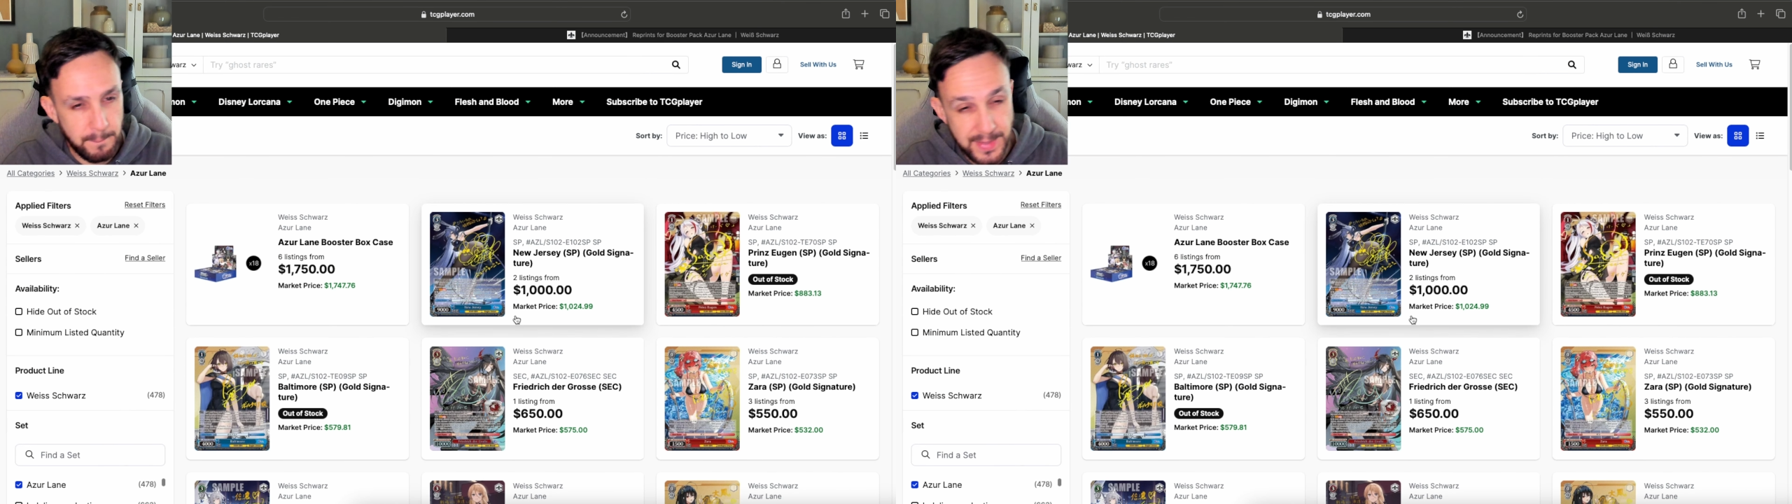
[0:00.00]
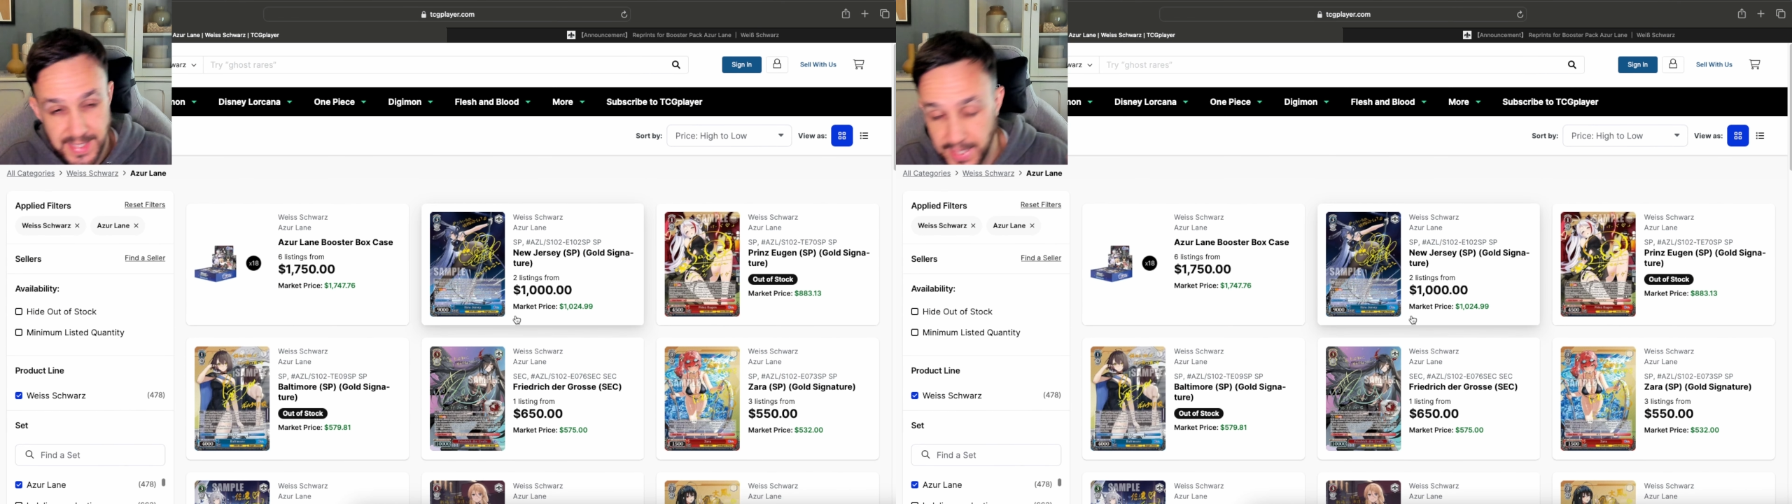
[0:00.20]

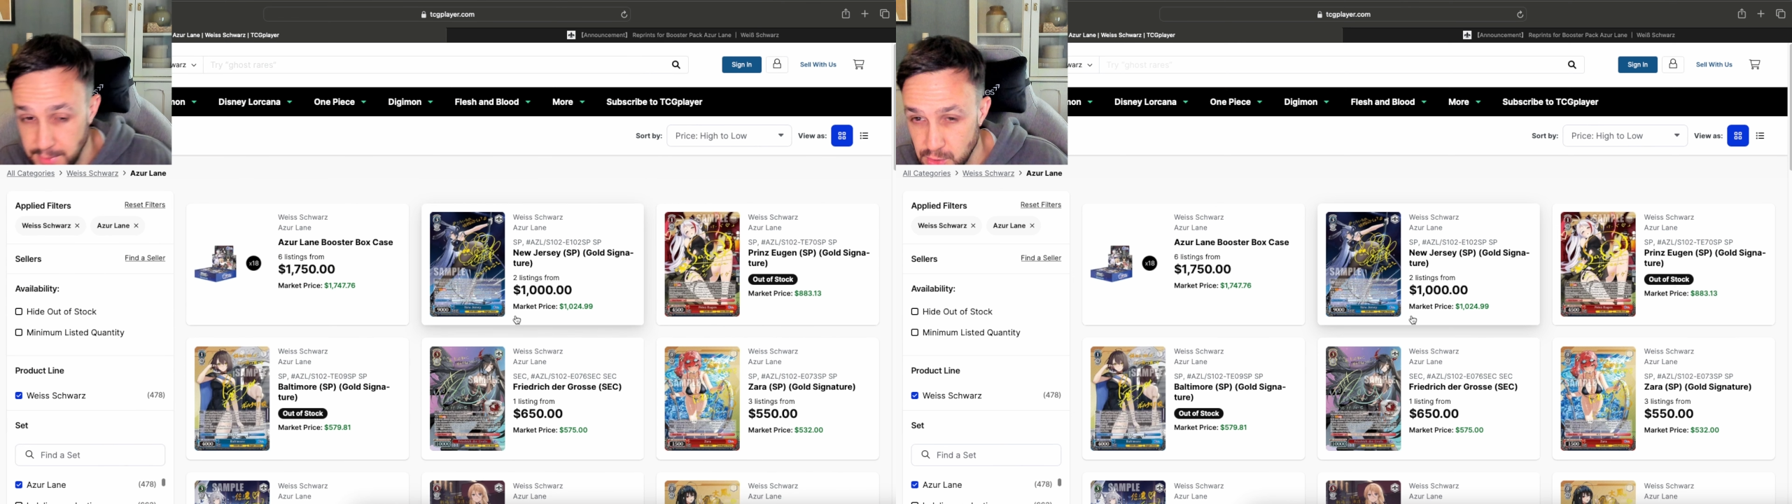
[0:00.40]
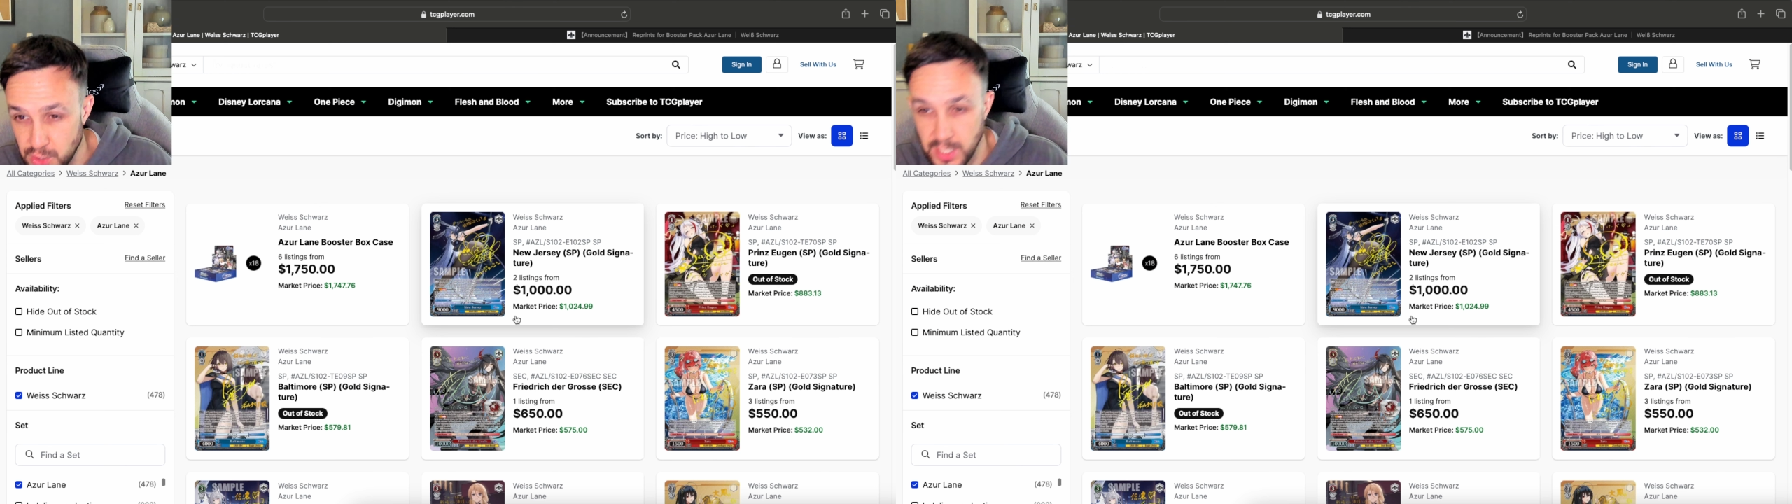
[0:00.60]

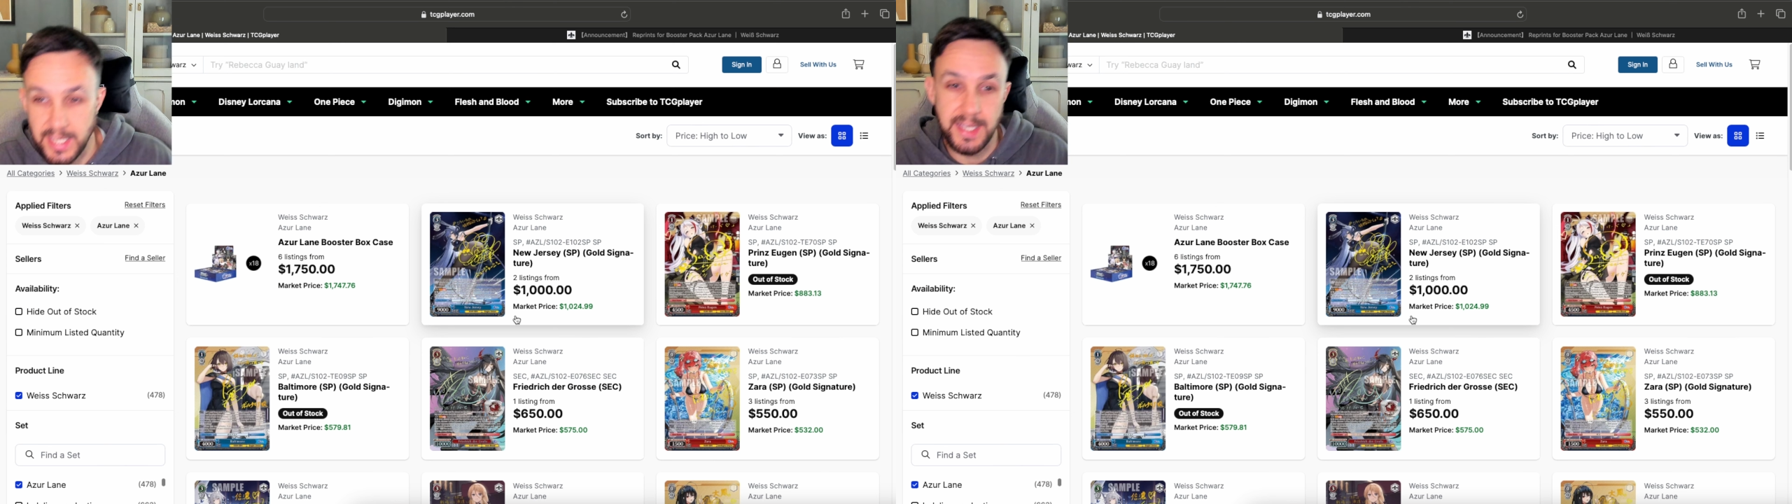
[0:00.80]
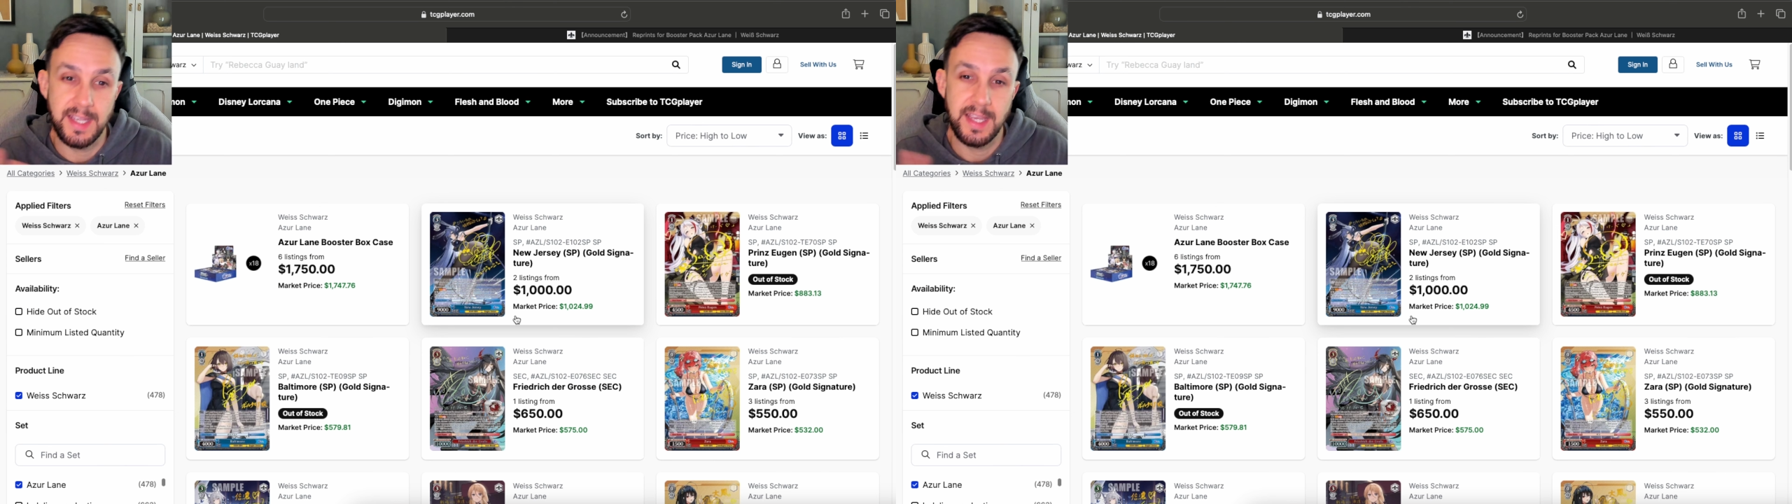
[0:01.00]

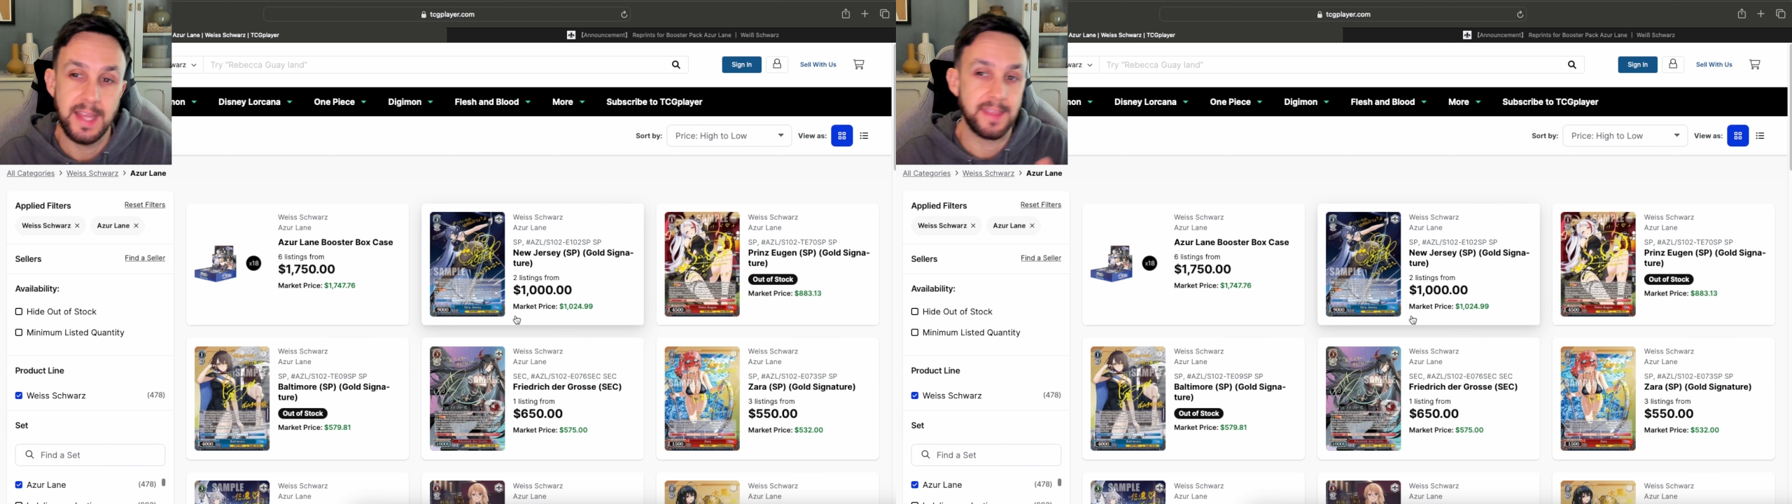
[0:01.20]
Potentially,